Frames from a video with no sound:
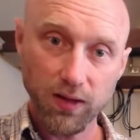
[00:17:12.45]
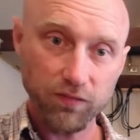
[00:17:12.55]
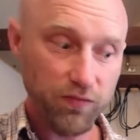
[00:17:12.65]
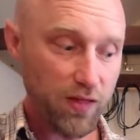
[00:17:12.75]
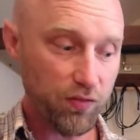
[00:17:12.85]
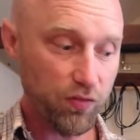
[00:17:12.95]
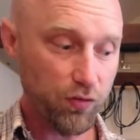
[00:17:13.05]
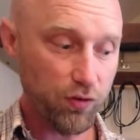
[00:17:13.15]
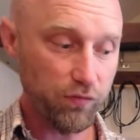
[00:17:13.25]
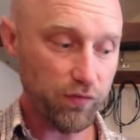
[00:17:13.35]
If that
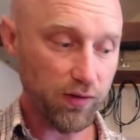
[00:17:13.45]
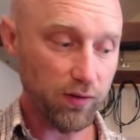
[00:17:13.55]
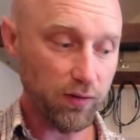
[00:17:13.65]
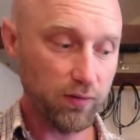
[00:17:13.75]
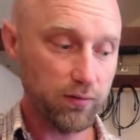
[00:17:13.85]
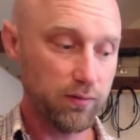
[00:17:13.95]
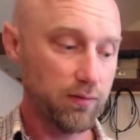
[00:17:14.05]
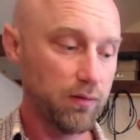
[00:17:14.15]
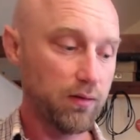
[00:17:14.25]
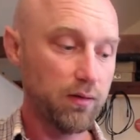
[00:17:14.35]
3rd finger
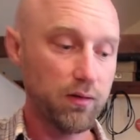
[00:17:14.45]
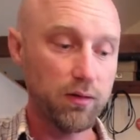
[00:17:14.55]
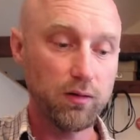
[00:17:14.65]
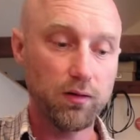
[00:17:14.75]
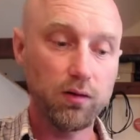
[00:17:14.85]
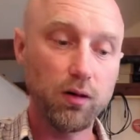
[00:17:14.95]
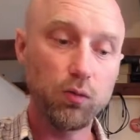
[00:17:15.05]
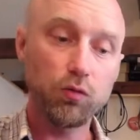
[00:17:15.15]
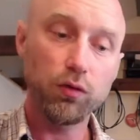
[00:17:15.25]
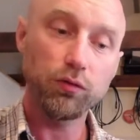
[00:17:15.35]

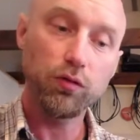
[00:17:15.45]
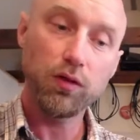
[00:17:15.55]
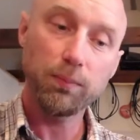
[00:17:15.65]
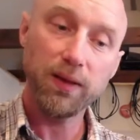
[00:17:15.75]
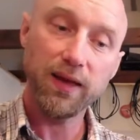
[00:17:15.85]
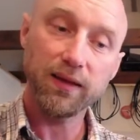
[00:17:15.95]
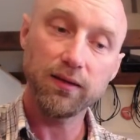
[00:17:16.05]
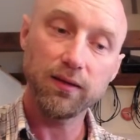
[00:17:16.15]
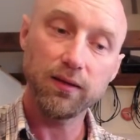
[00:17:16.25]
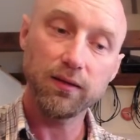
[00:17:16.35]
goes onto the
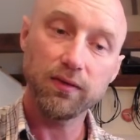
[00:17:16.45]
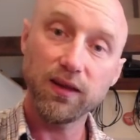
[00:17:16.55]
pad here,